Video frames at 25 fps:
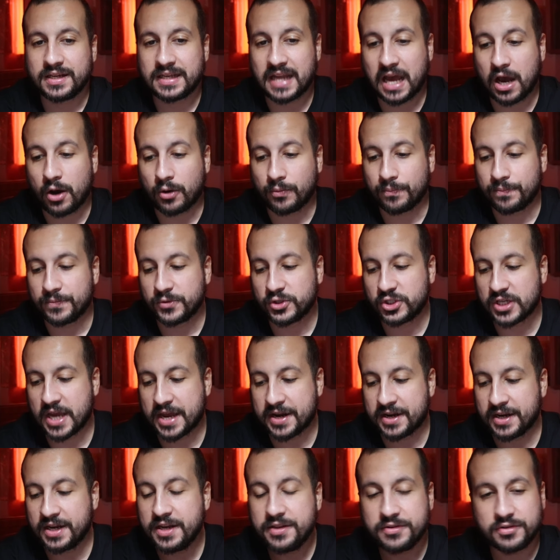Now, she
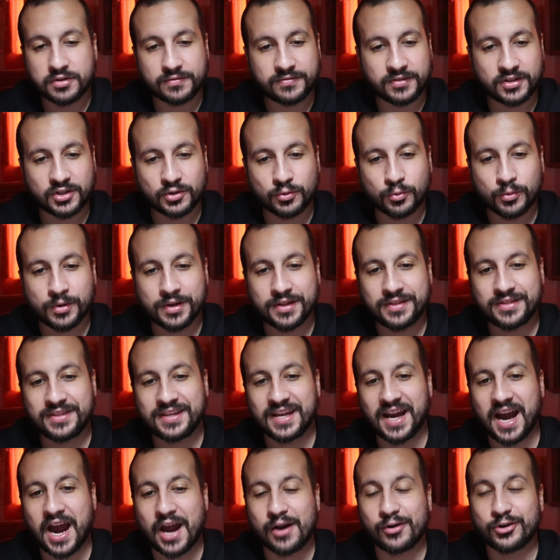had an interview
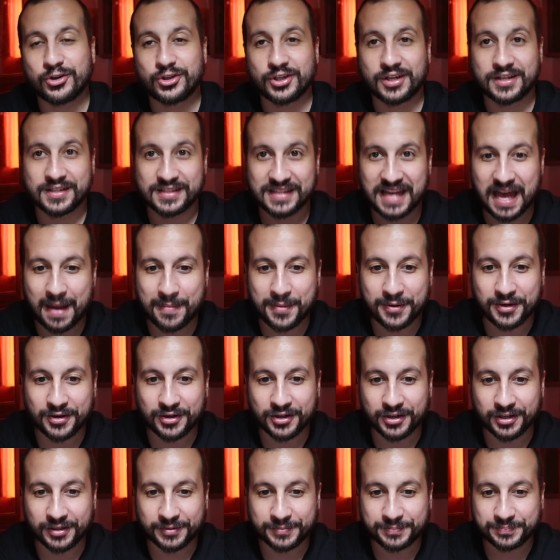with the Irish
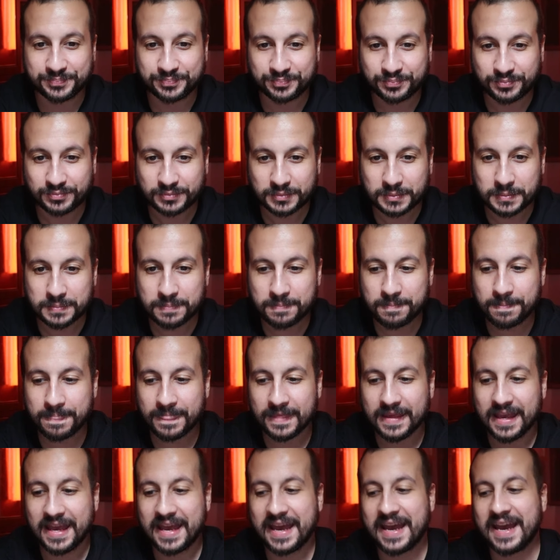Examiner,
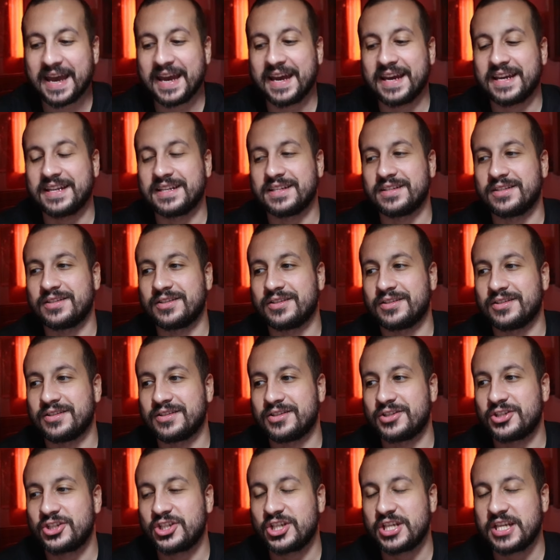
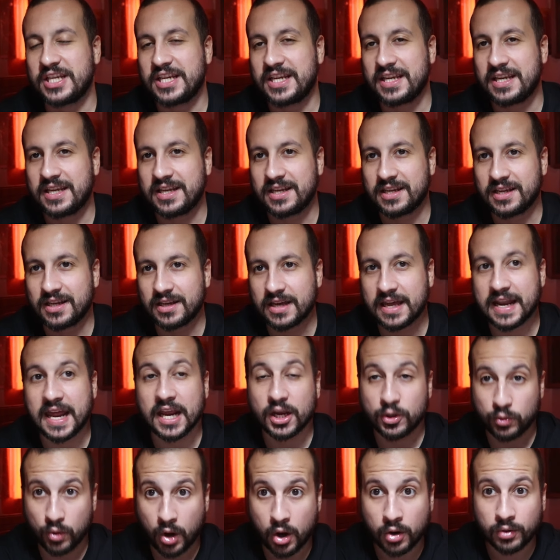and she, and
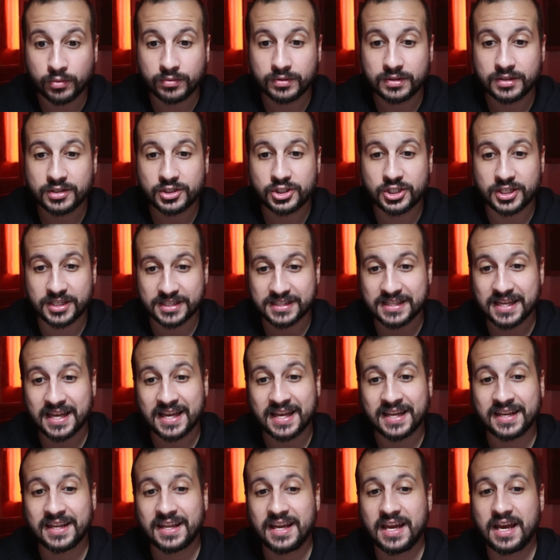I quote, she
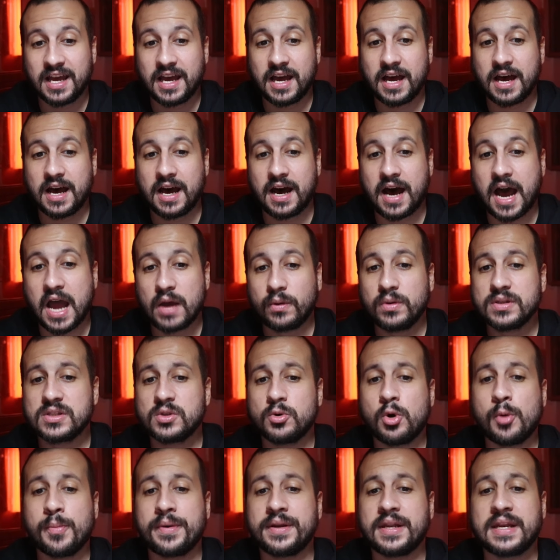said, I
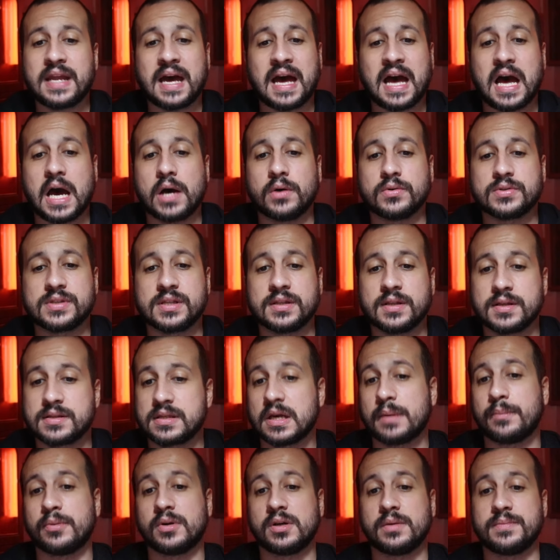was a woman in a house in the
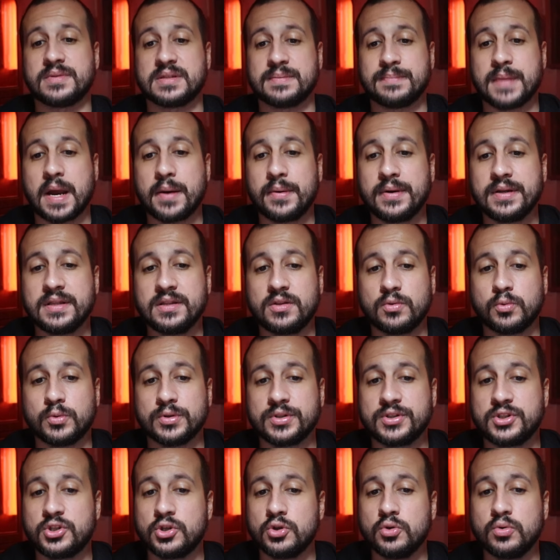suburbs, married
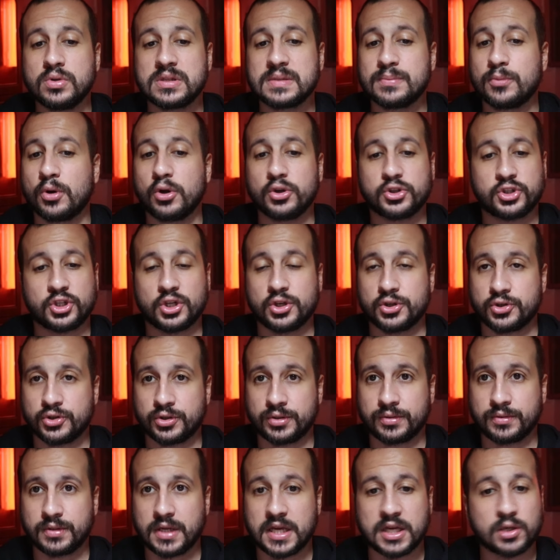with two small
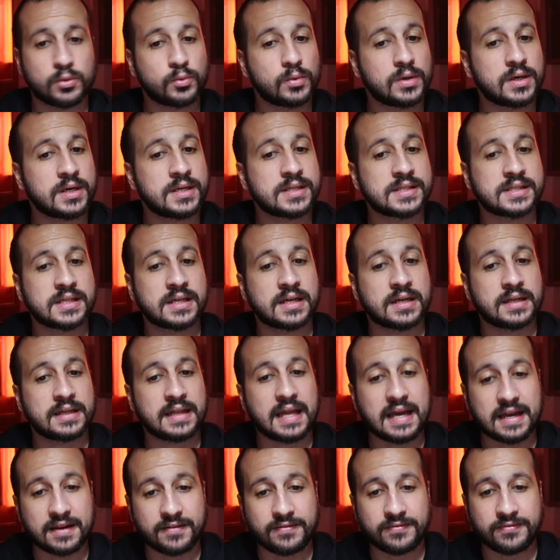children. It was a
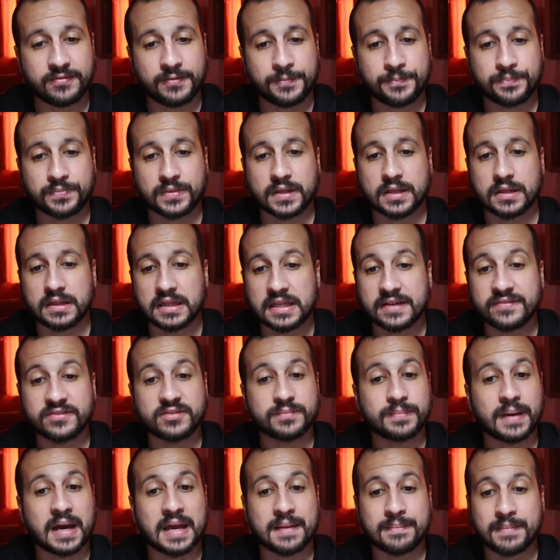life
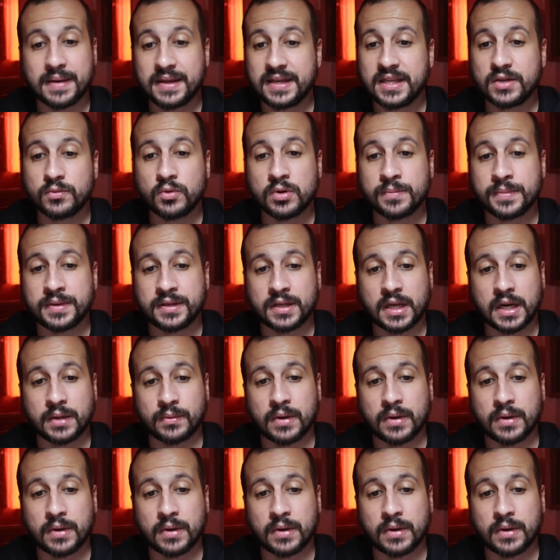lived by many women